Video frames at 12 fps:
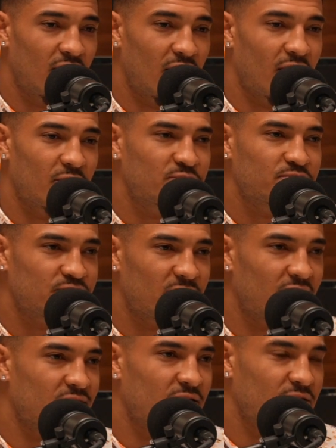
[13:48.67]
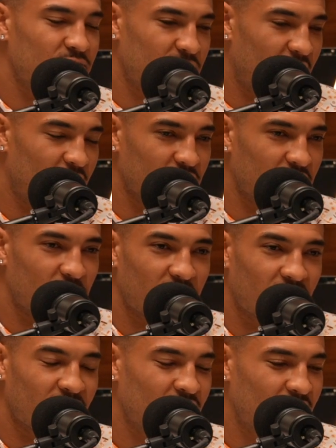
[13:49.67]
and then Alvin
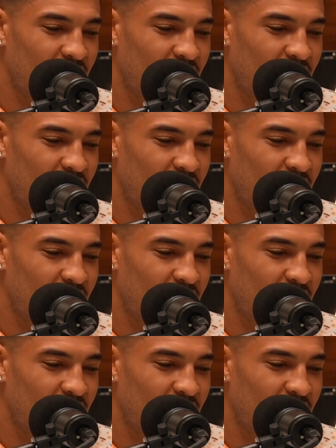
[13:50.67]
Kamara.